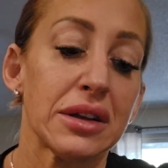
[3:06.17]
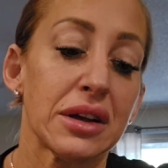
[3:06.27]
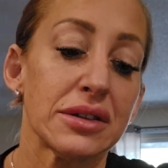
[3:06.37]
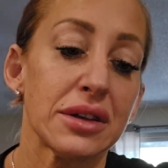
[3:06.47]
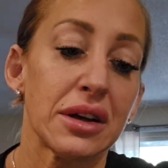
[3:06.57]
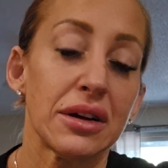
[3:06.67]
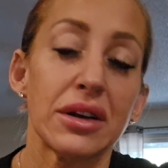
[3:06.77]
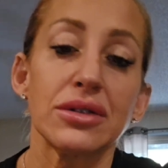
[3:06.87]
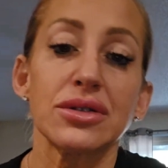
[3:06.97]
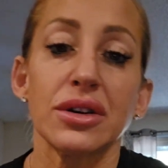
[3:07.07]
because uh,
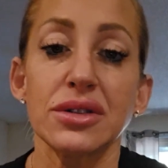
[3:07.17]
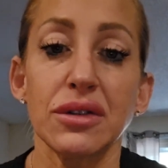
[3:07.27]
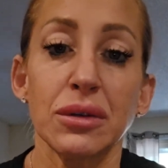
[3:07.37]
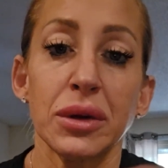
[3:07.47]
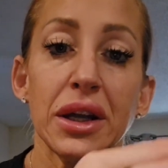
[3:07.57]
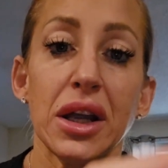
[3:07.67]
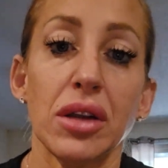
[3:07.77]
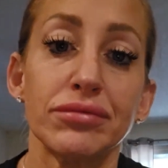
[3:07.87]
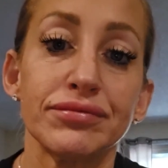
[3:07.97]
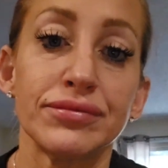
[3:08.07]
I don't stress over what I
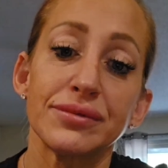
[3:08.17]
eat.